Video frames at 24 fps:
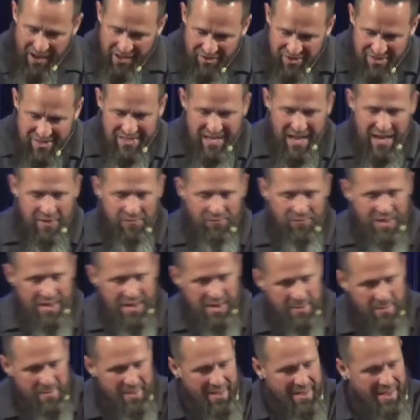She found
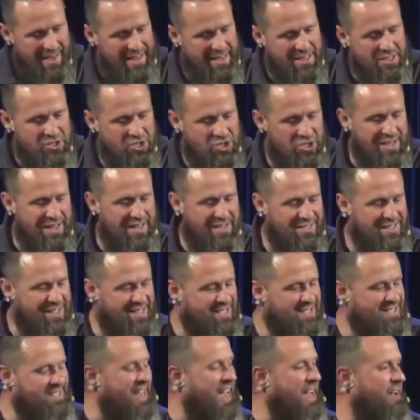safety in
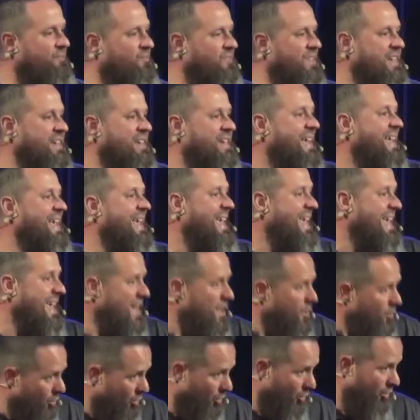Jesus, safety to
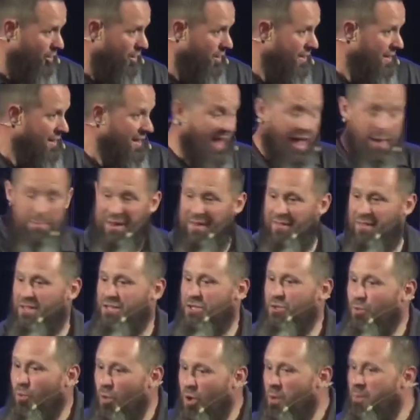heal. I
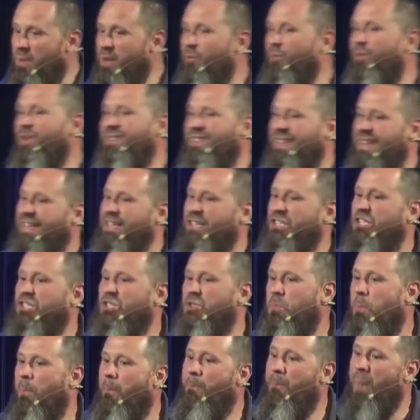mean, this woman was
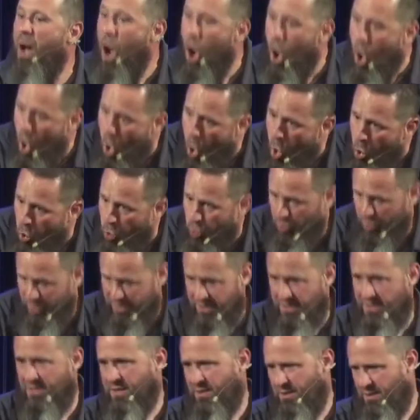
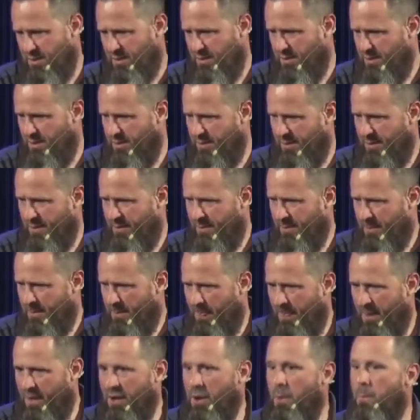exposed
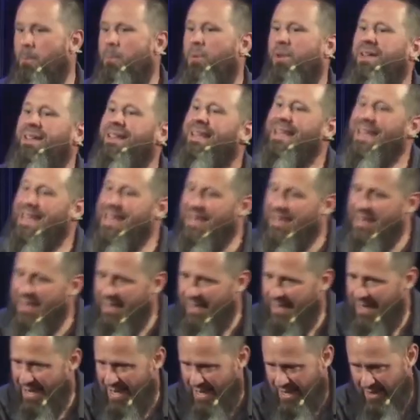
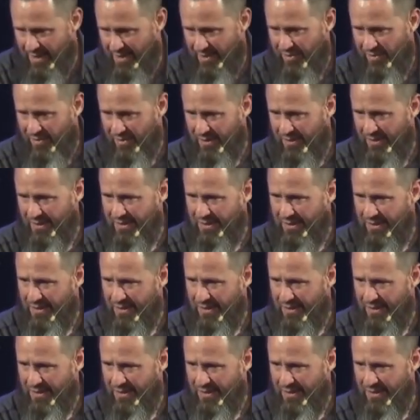completely.